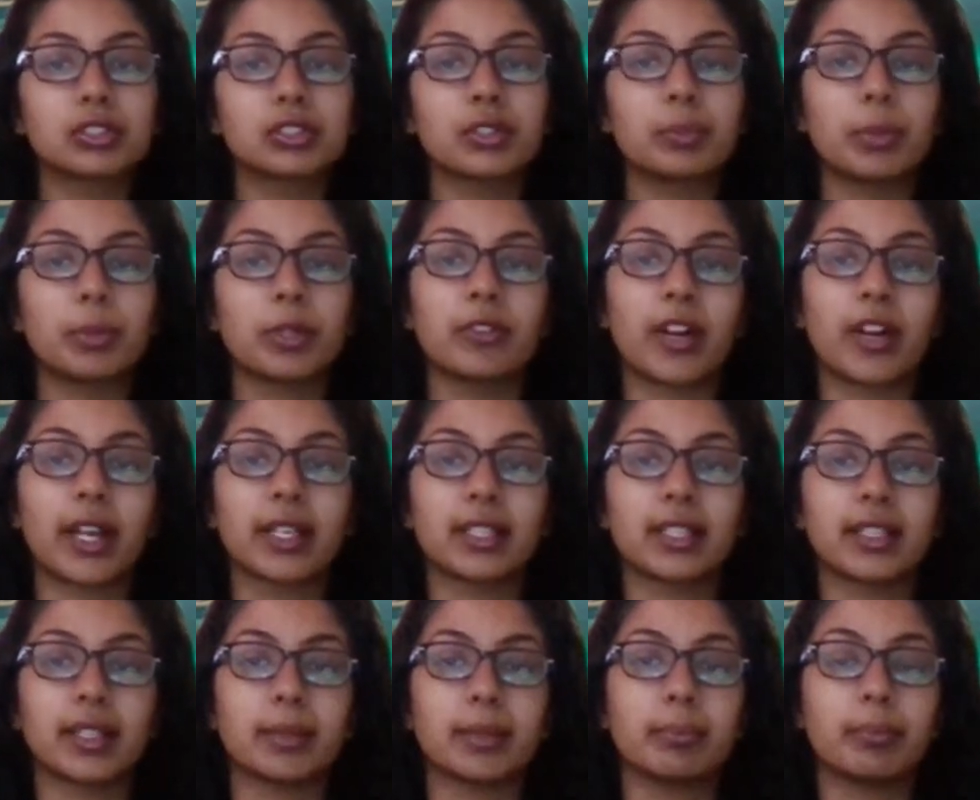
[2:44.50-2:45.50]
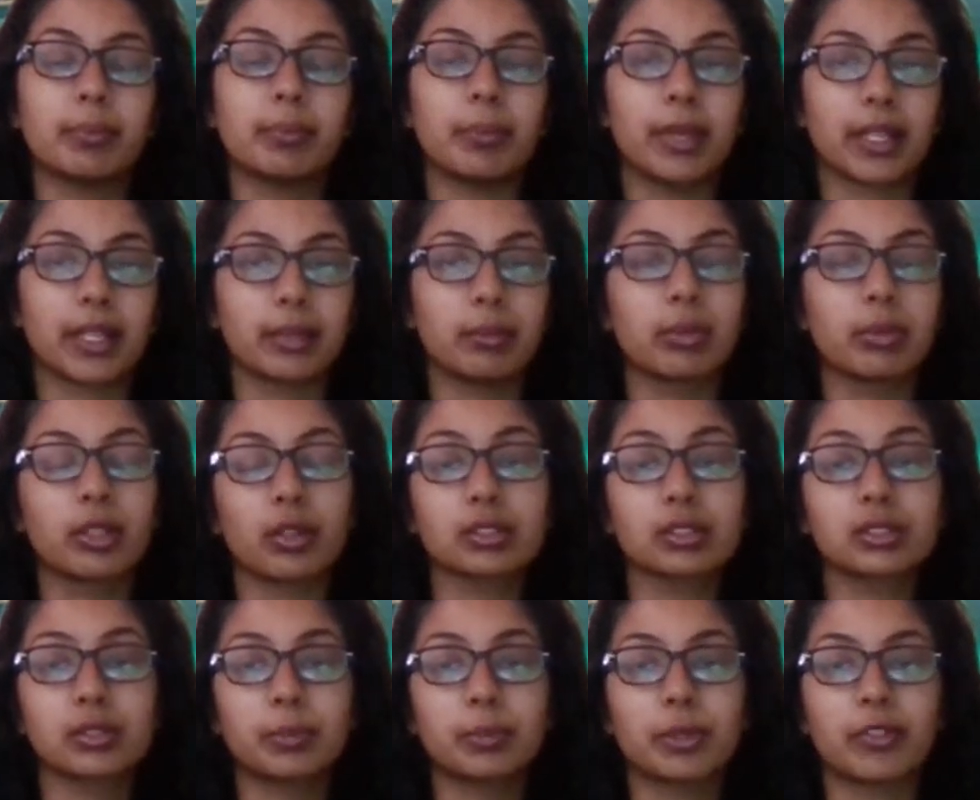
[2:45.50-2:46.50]
Would
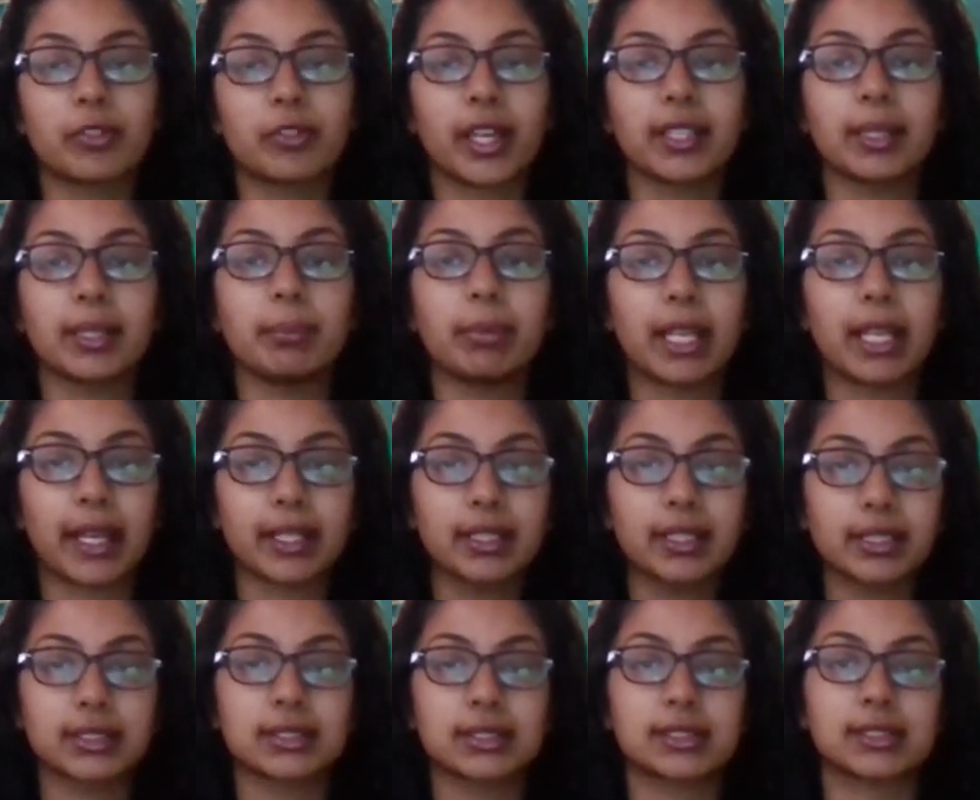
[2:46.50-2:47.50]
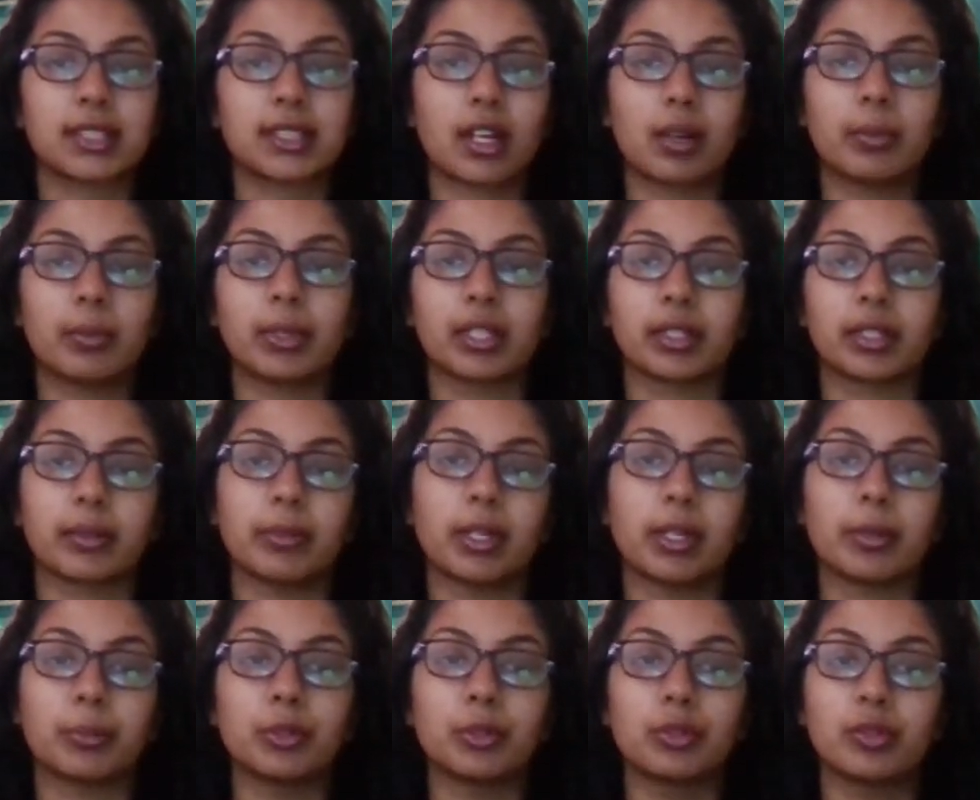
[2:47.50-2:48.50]
also provide a blanket sub
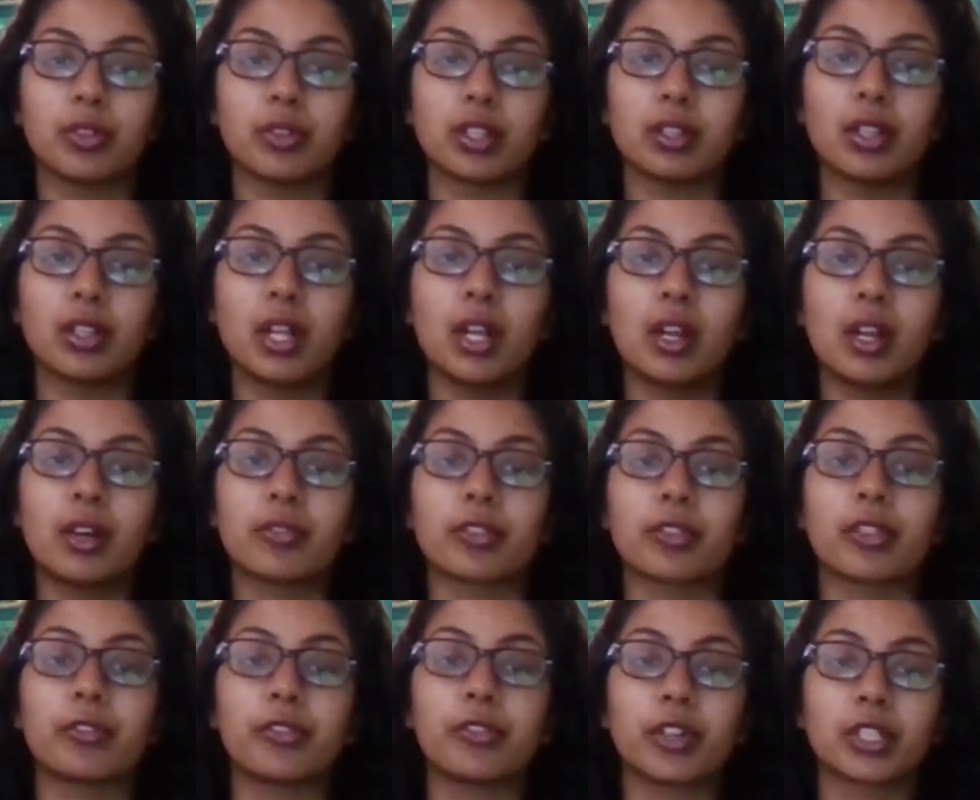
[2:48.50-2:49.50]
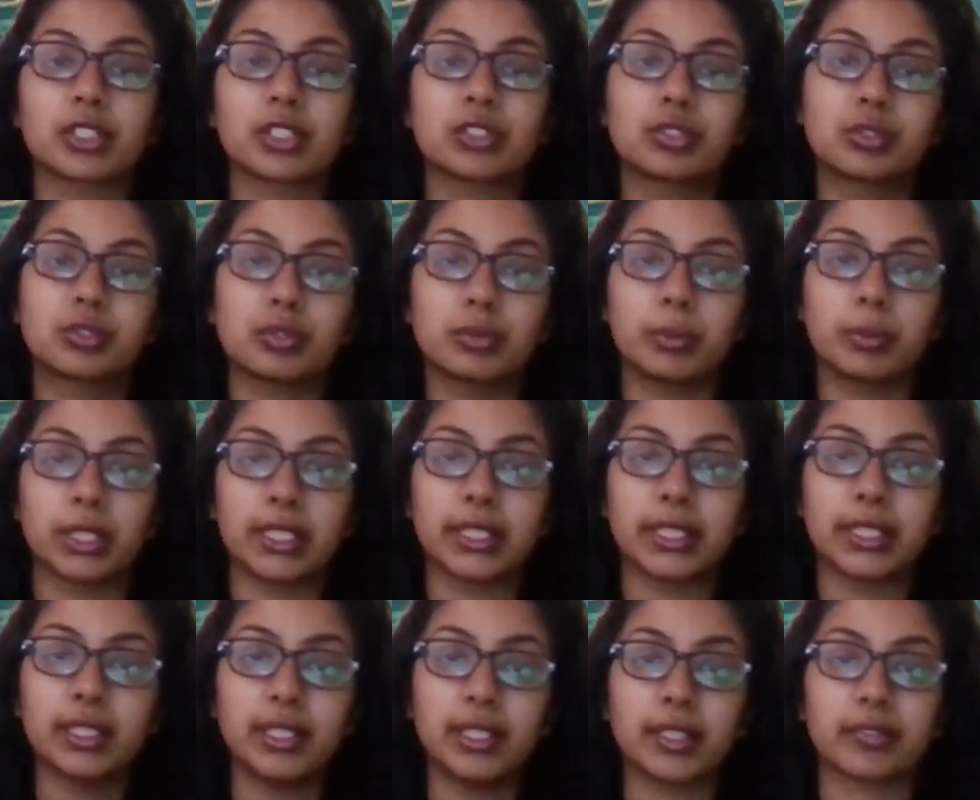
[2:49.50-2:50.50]
approval for the first 2
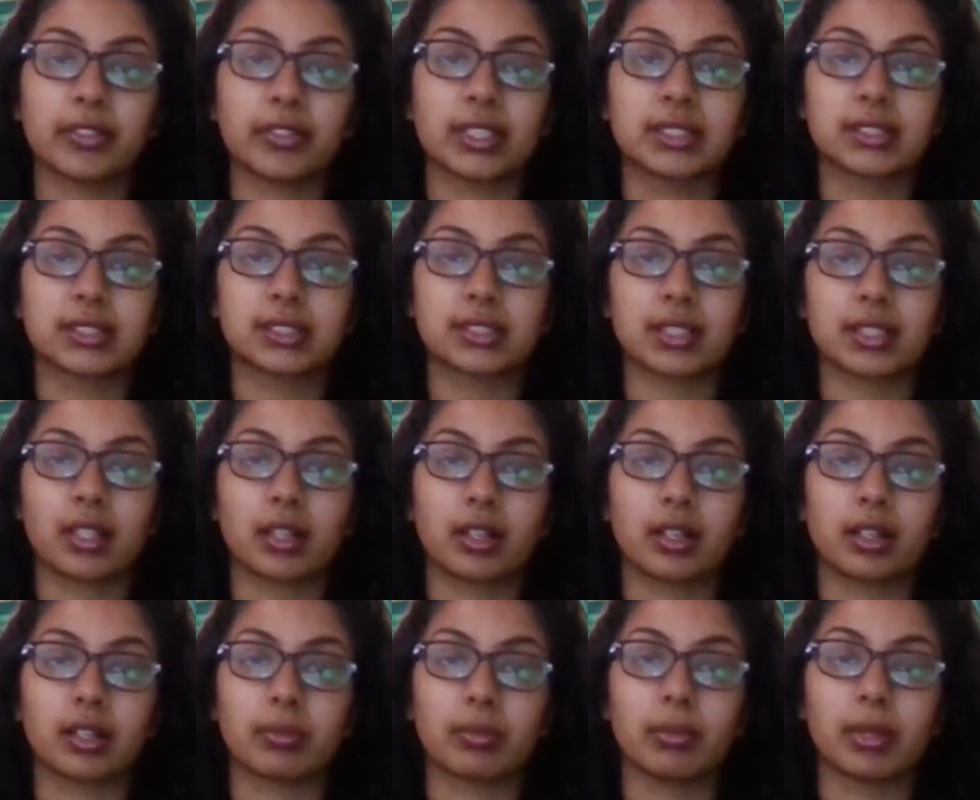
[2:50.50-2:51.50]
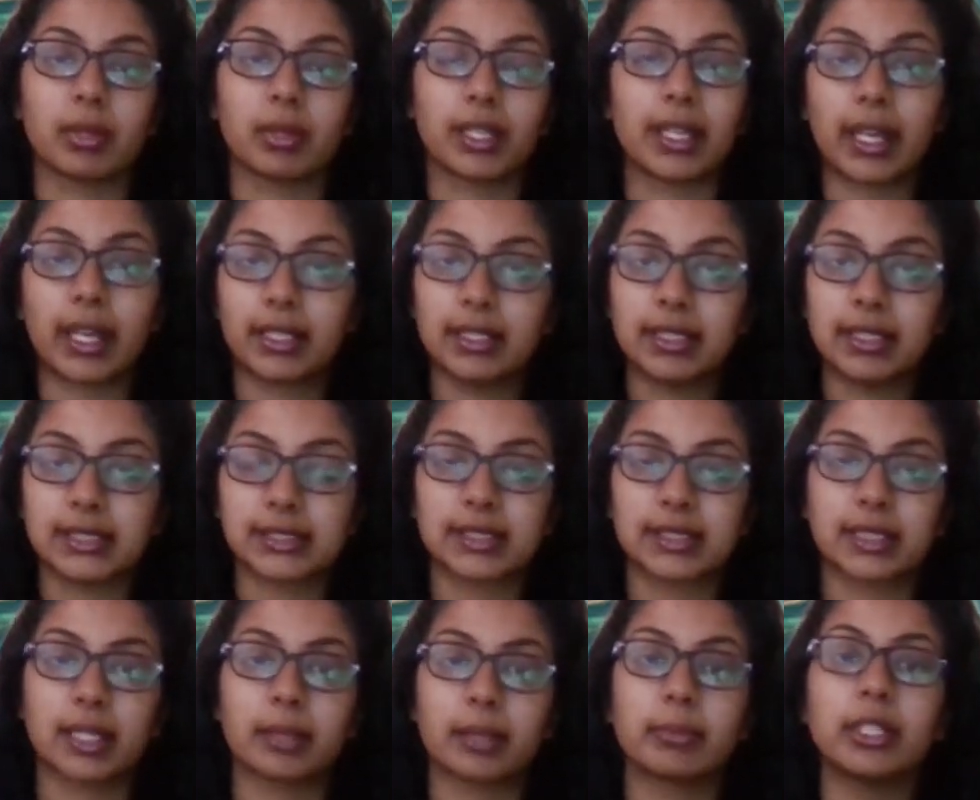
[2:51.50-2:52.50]
billion if it's an
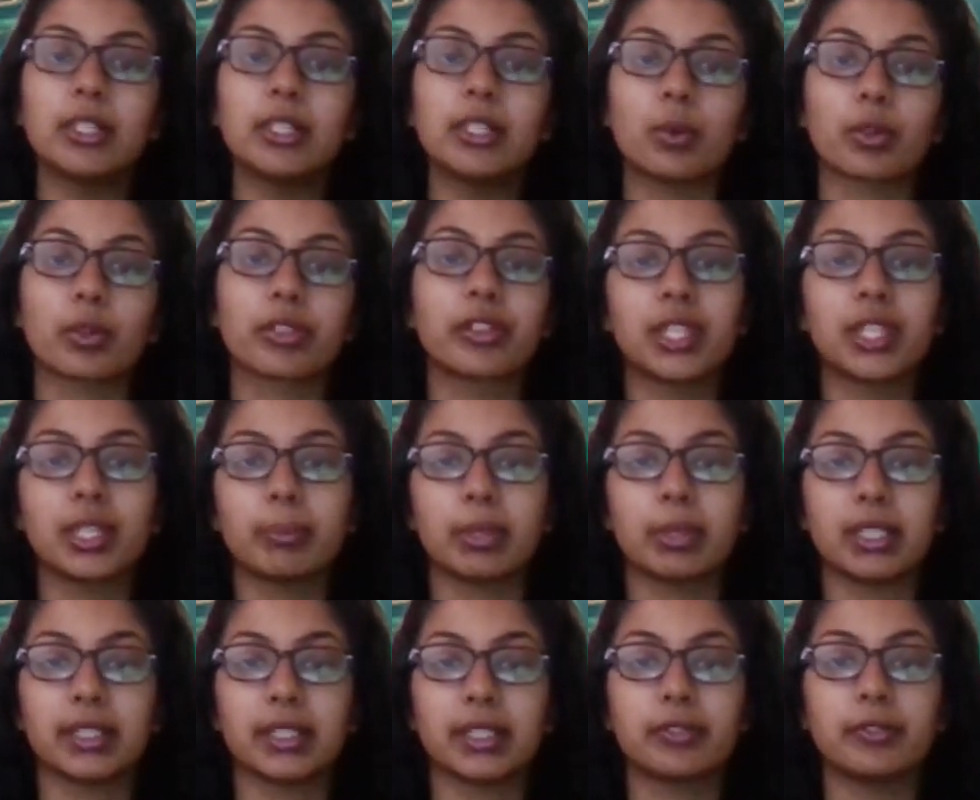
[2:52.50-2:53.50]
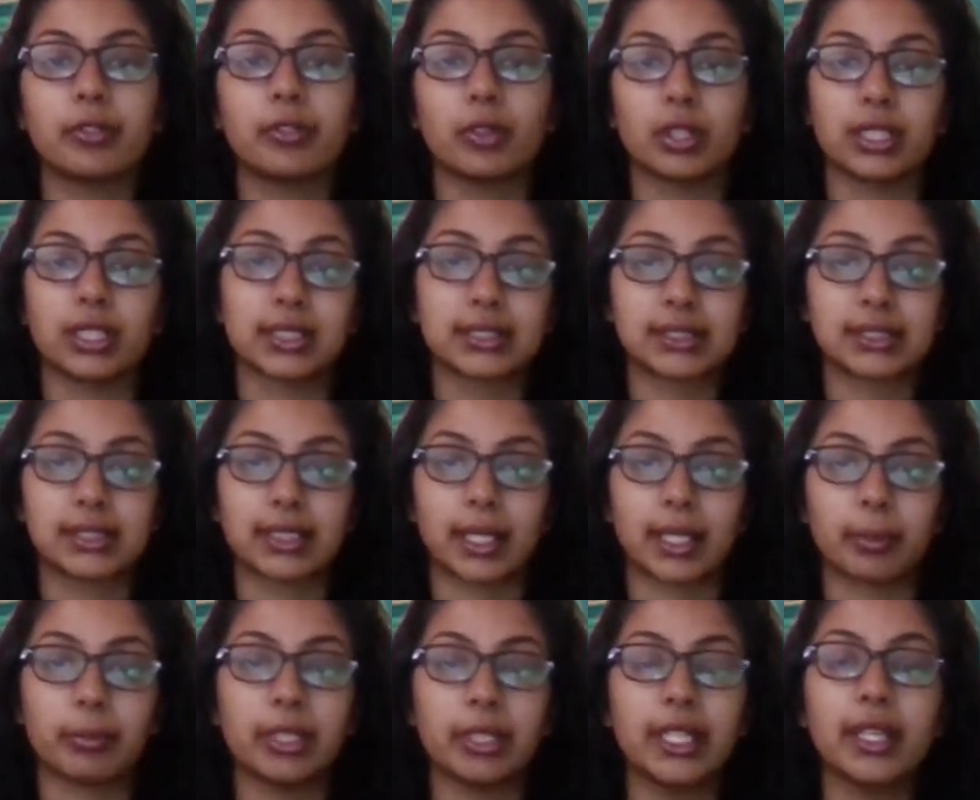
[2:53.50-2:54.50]
unlisted company, or 3 billion for a listed
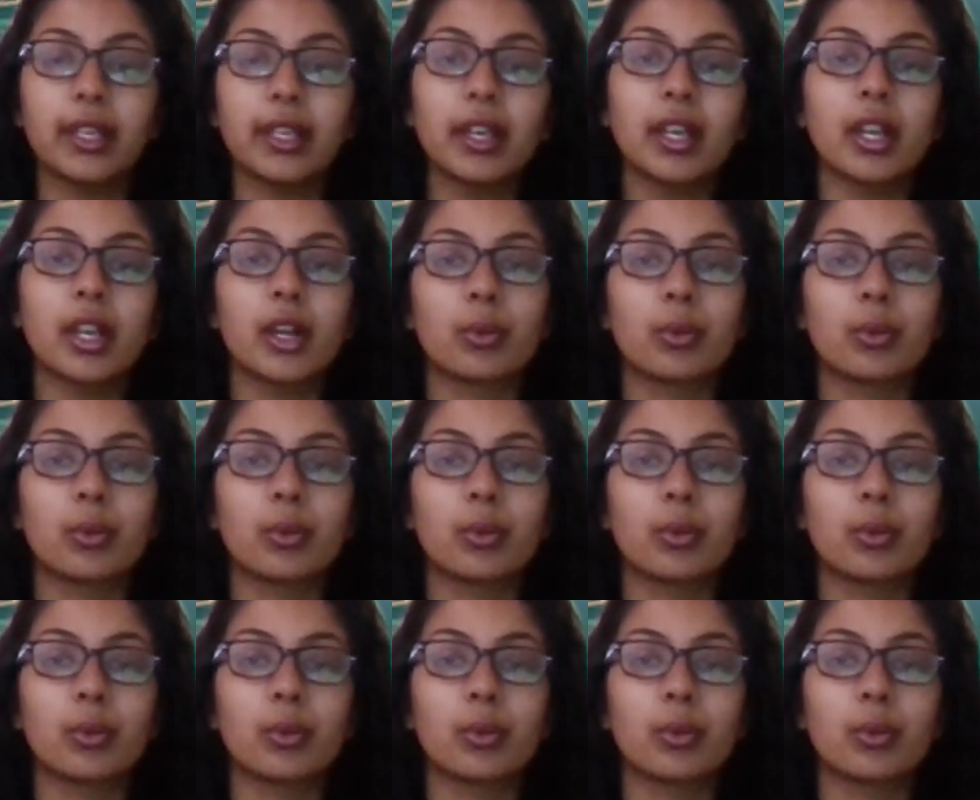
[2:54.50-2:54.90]
company,